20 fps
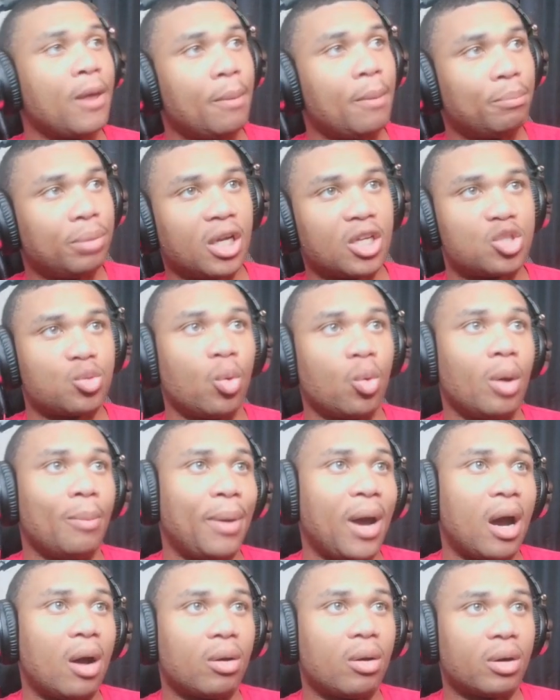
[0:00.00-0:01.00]
+1
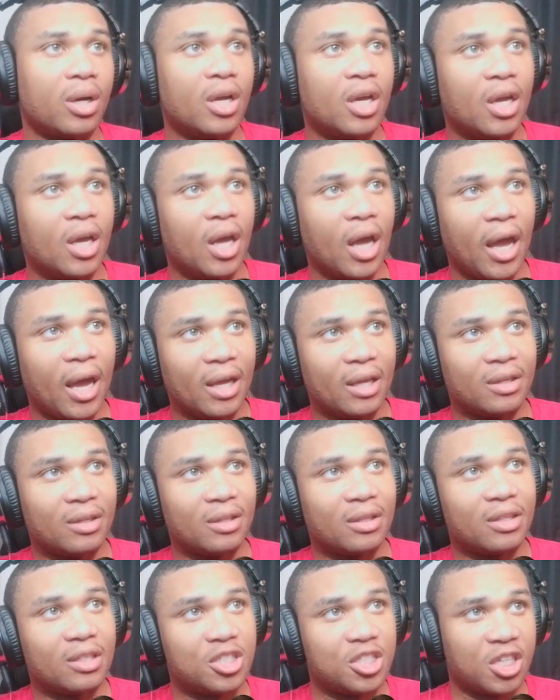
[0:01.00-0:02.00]
power.
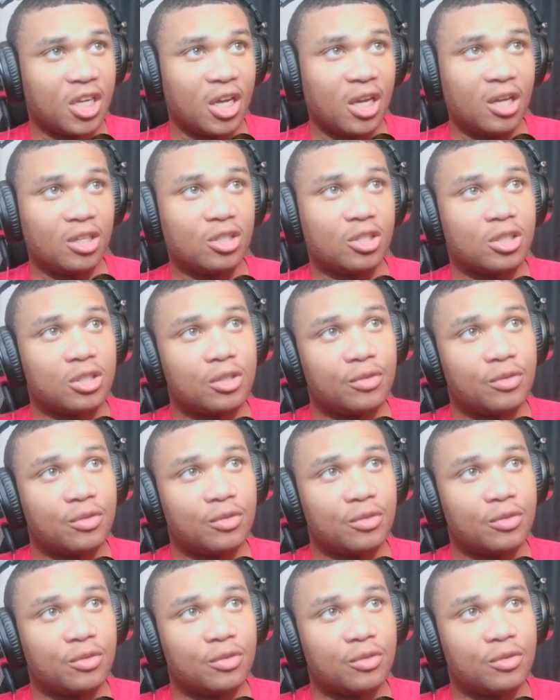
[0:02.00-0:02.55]
And the change